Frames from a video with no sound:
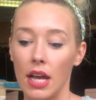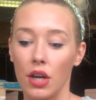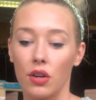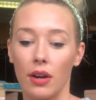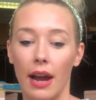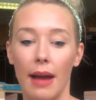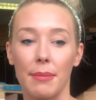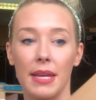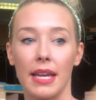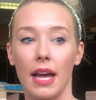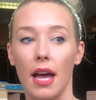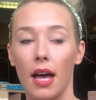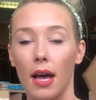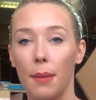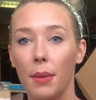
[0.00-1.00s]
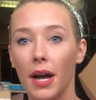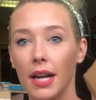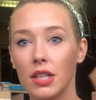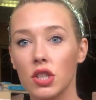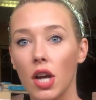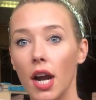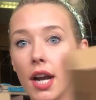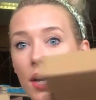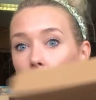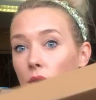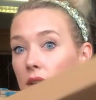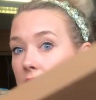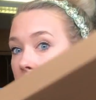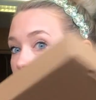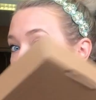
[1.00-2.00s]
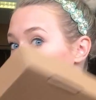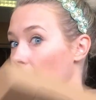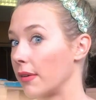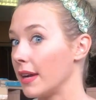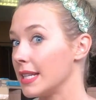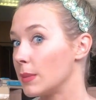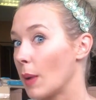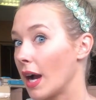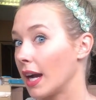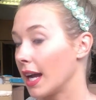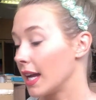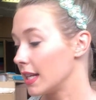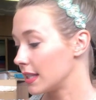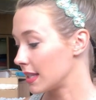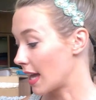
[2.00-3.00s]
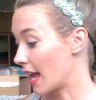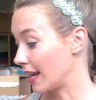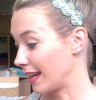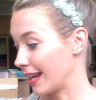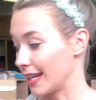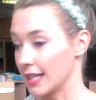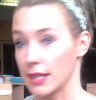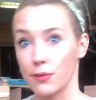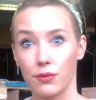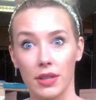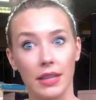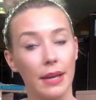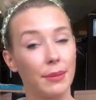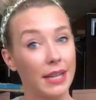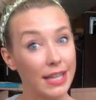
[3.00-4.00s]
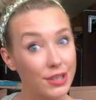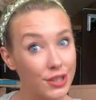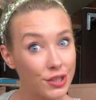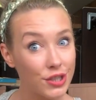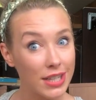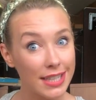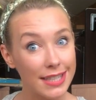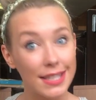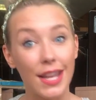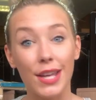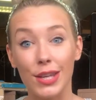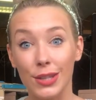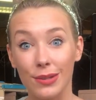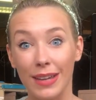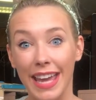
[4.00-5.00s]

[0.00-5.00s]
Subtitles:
grabbing a pocket chart or some dry erase pockets and getting some free lamination sheets, you